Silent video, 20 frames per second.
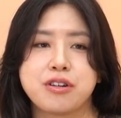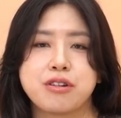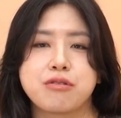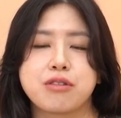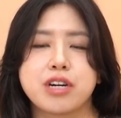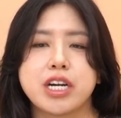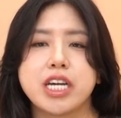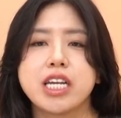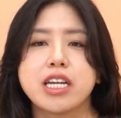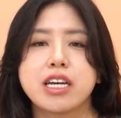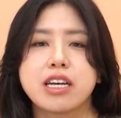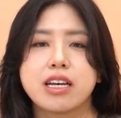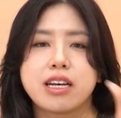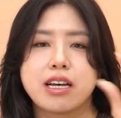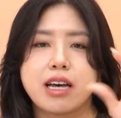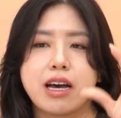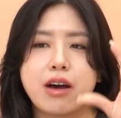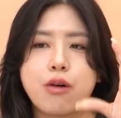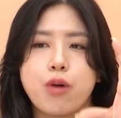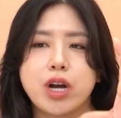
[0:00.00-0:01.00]
right?
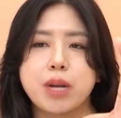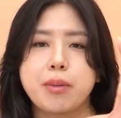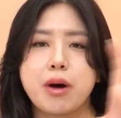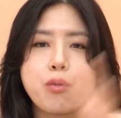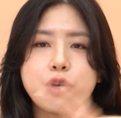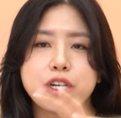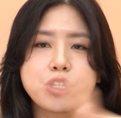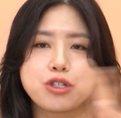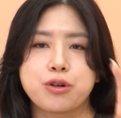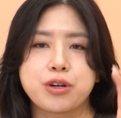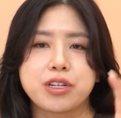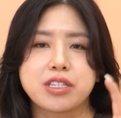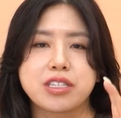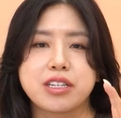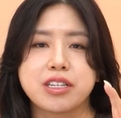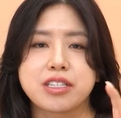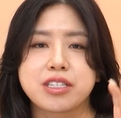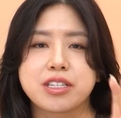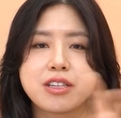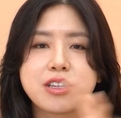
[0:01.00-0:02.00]
What about word
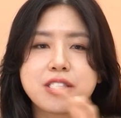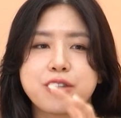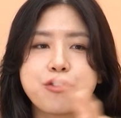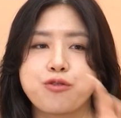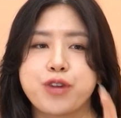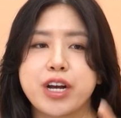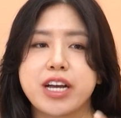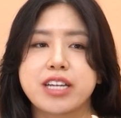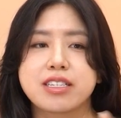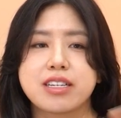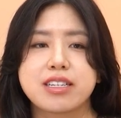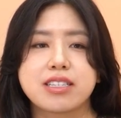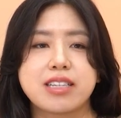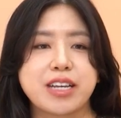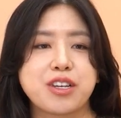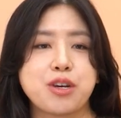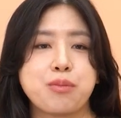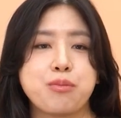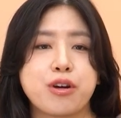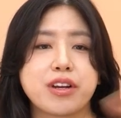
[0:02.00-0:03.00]
choices? The phrases
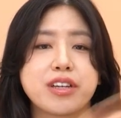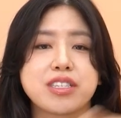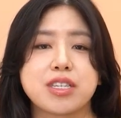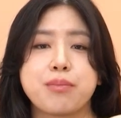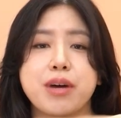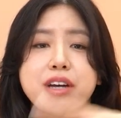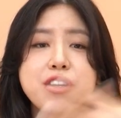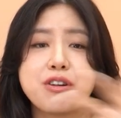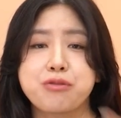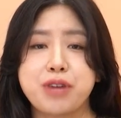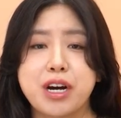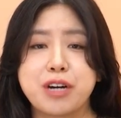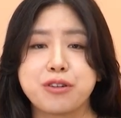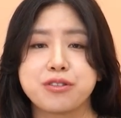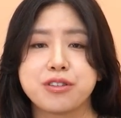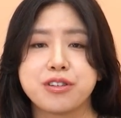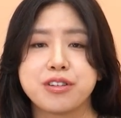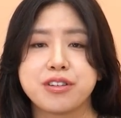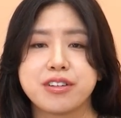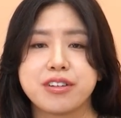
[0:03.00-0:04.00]
like your body is a
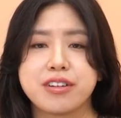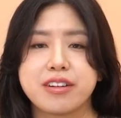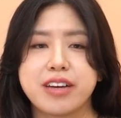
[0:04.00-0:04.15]
battleground.